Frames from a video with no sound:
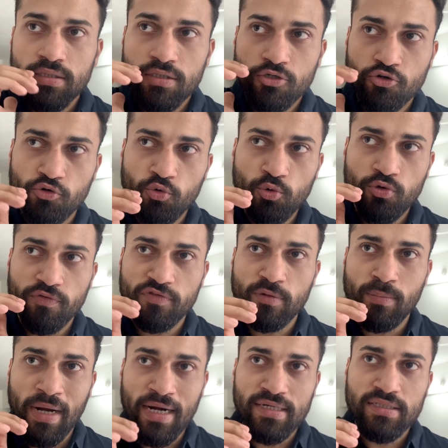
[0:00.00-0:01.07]
the truth of
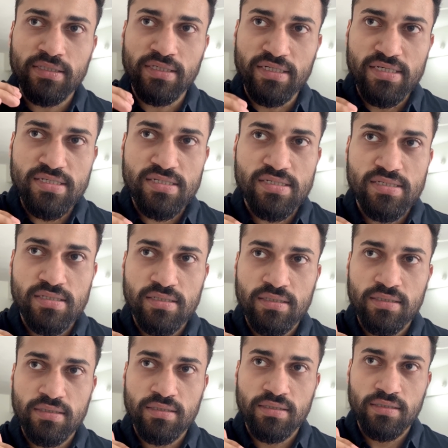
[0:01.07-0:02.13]
the matter is,
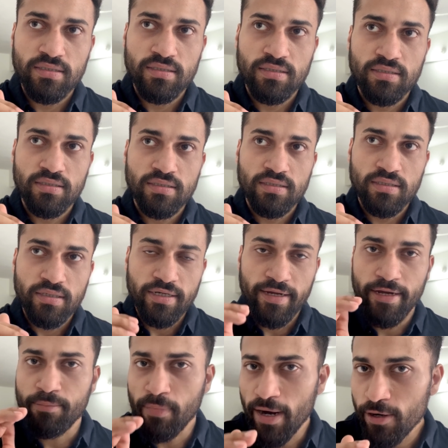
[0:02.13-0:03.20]

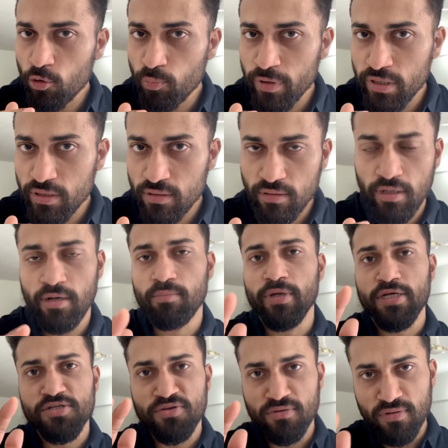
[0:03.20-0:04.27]
in my opinion, and
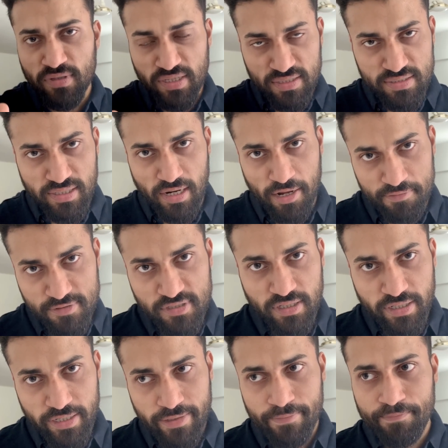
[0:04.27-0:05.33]
based on the things that I have
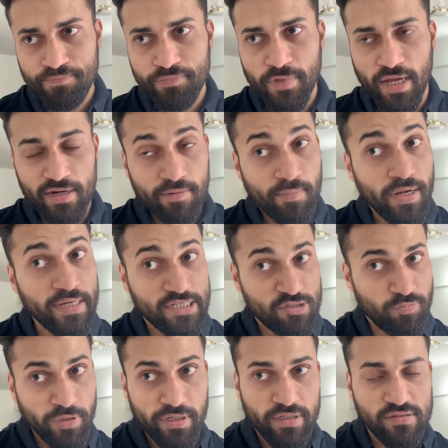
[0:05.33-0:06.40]
studied and in my
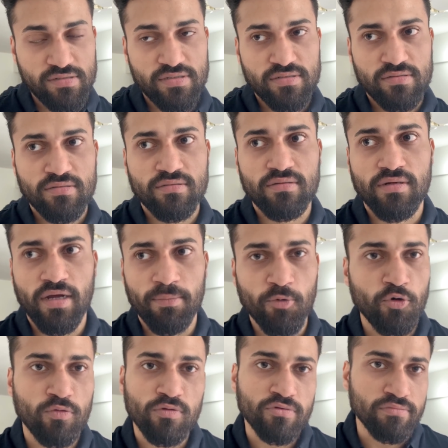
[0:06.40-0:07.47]
experience, I'm
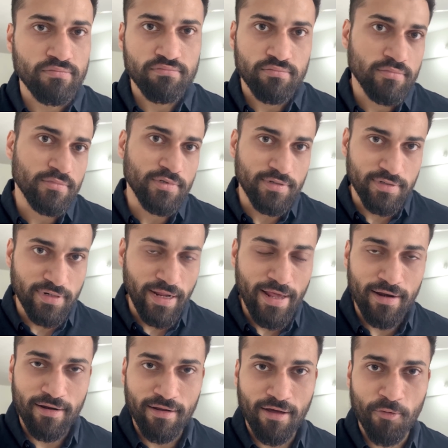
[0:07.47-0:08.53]
not going to
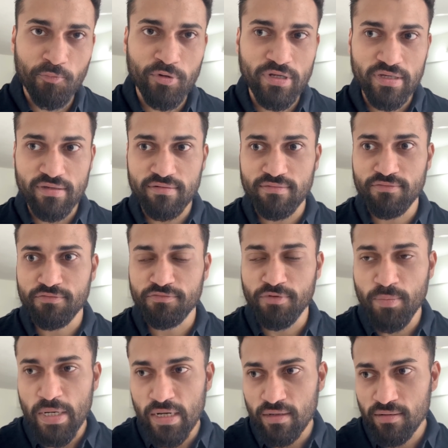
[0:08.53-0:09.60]
tell how many
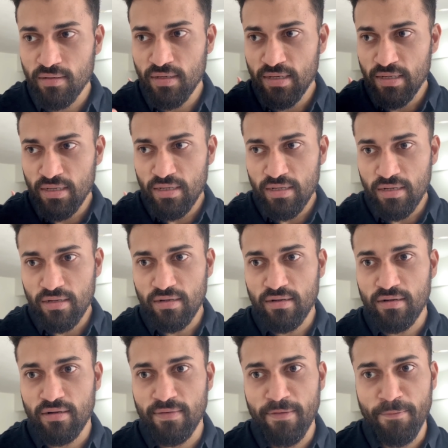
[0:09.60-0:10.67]
women
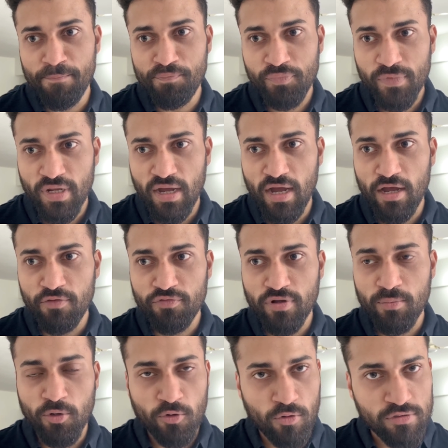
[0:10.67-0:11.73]
I have
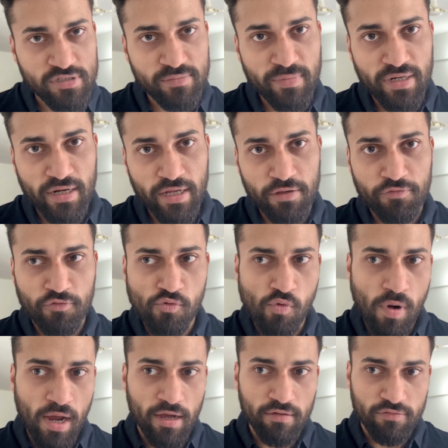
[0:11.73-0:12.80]
come across in my life
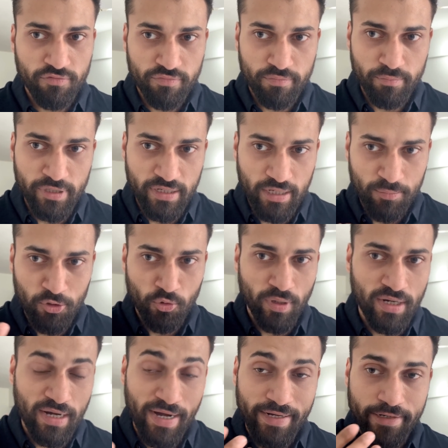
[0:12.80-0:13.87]
who have been able to
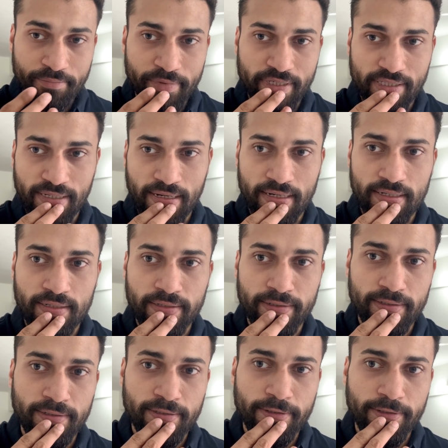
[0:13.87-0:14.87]
enlighten me and